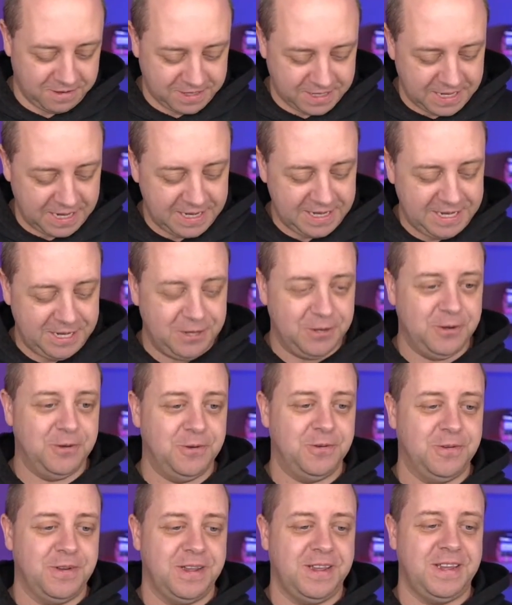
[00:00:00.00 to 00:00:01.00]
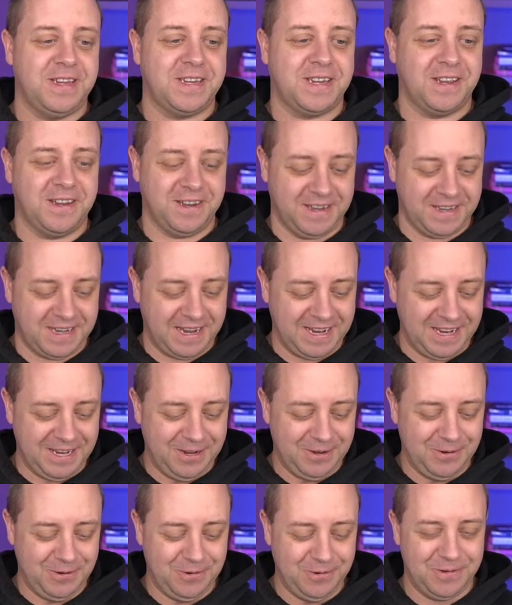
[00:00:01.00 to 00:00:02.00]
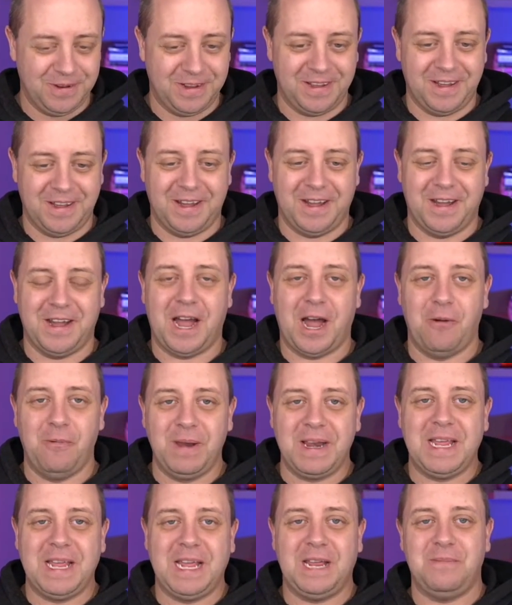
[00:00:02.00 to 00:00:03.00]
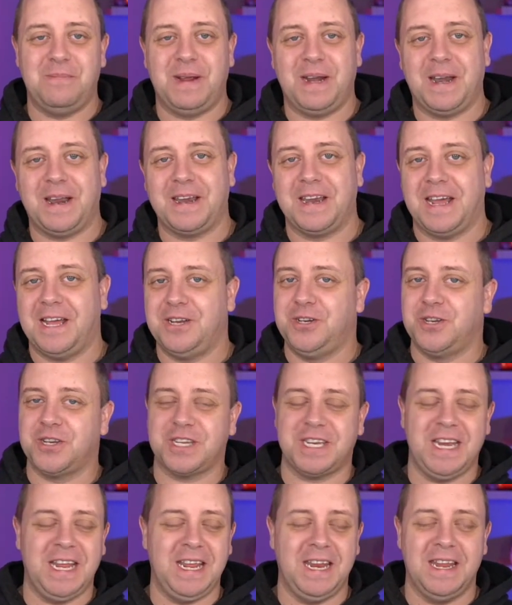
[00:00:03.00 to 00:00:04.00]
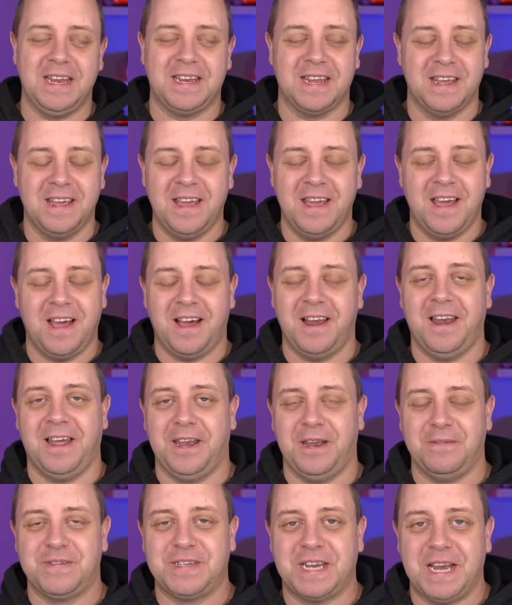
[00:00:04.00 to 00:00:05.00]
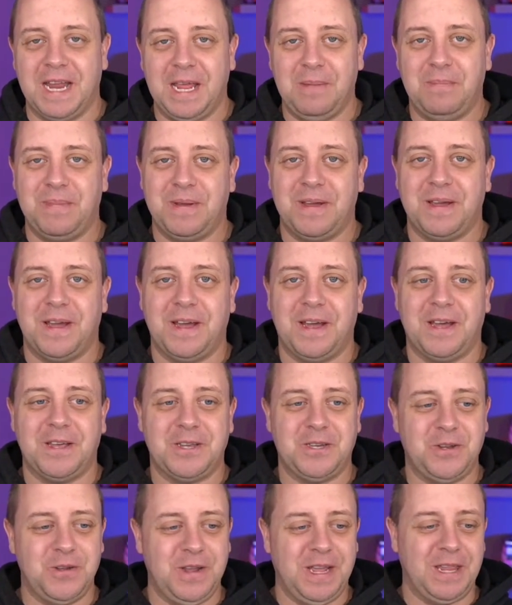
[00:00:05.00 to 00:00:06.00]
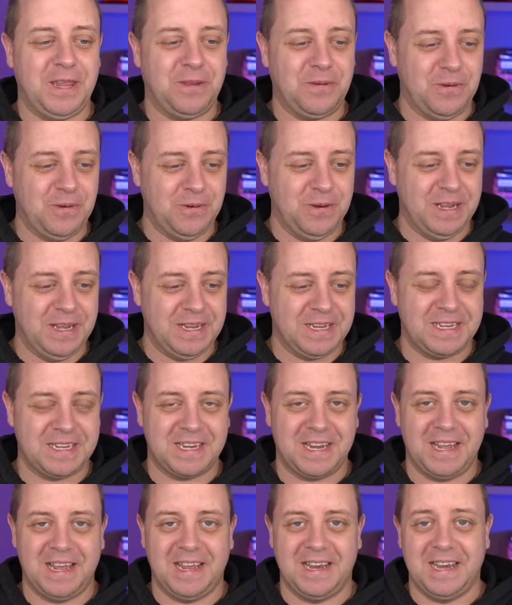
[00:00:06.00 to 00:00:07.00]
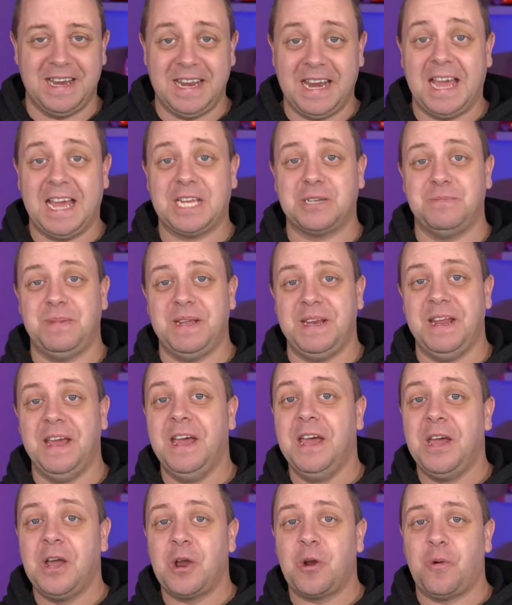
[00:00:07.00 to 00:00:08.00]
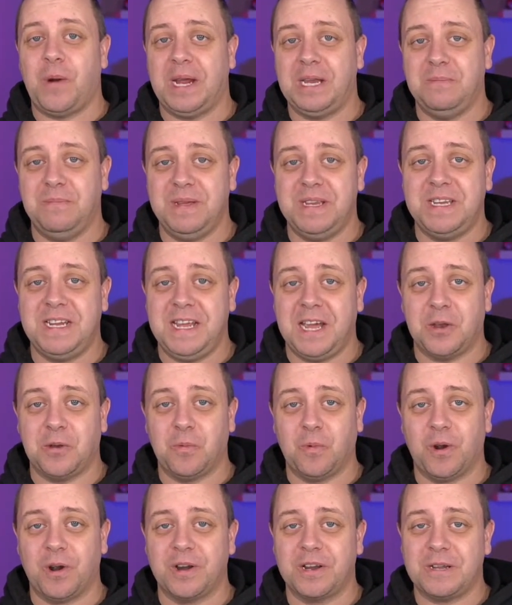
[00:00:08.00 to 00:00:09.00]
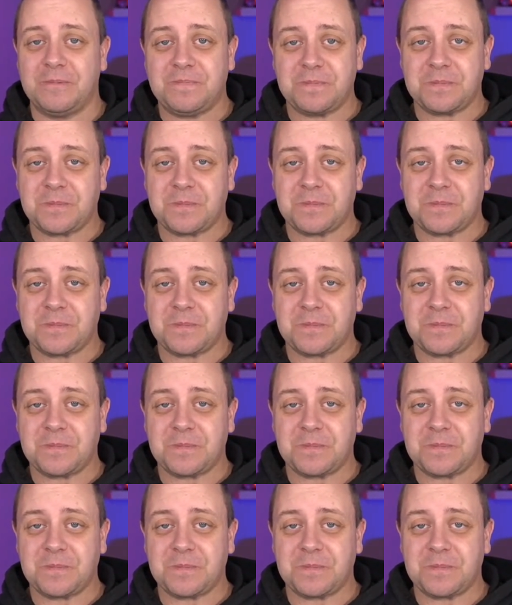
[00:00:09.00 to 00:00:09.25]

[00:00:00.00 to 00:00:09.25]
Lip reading: thank you, Ecamm. Thank you. I will get better. I just needed a lot of sleep to get through this, and it has been quite busy at work.